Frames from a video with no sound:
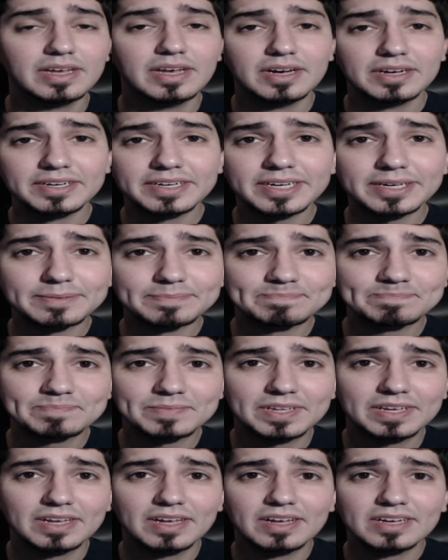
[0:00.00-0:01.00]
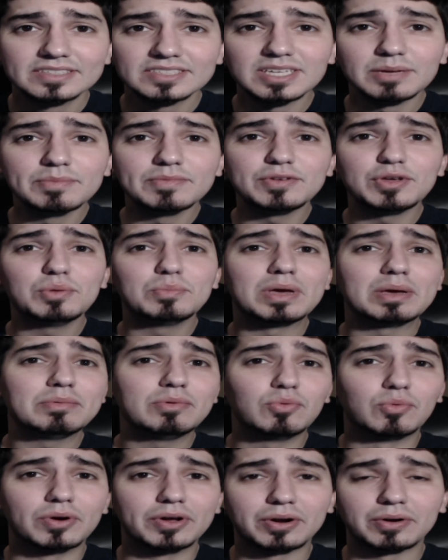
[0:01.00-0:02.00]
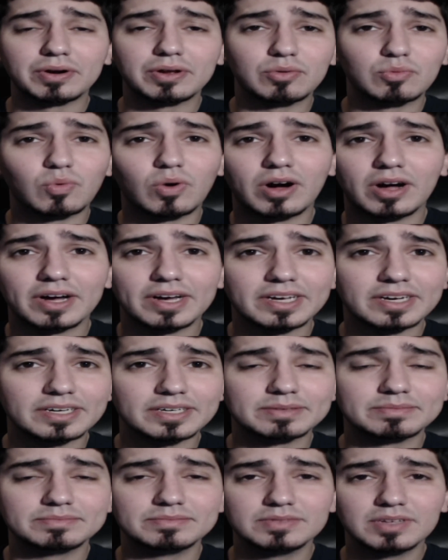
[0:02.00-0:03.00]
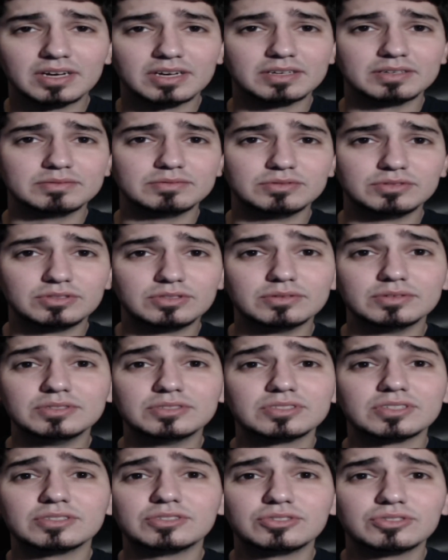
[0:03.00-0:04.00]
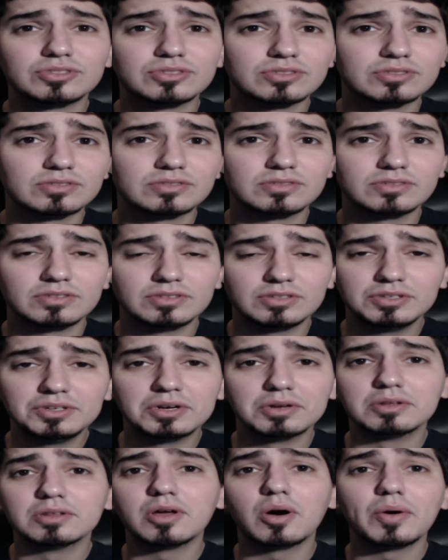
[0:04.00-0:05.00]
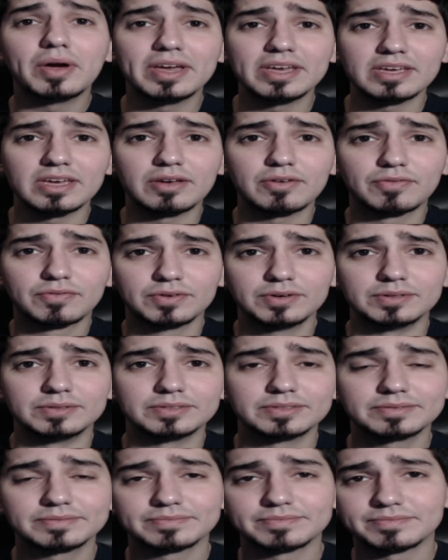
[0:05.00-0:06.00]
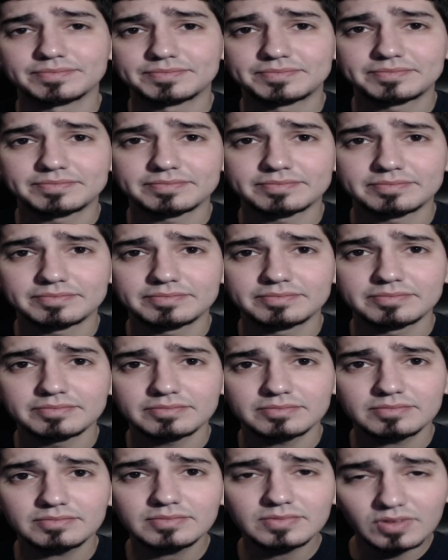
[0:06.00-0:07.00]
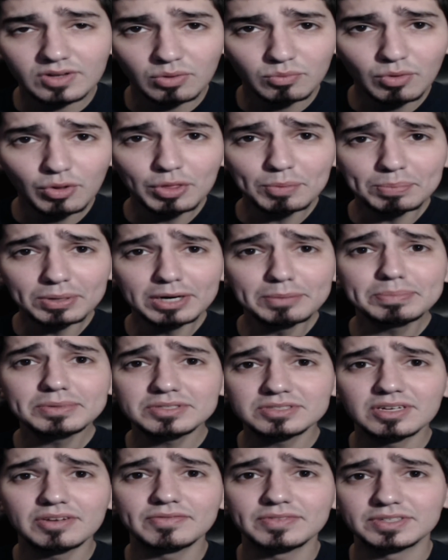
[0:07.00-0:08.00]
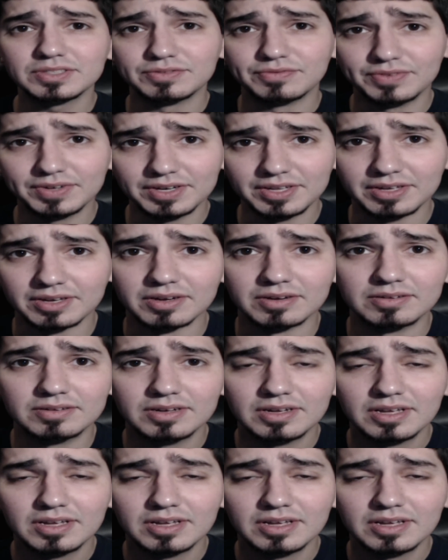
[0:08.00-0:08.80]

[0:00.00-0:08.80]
Now, some of you may be wondering why I'm doing such, you know, low-hanging fruit. Well, the purpose of this video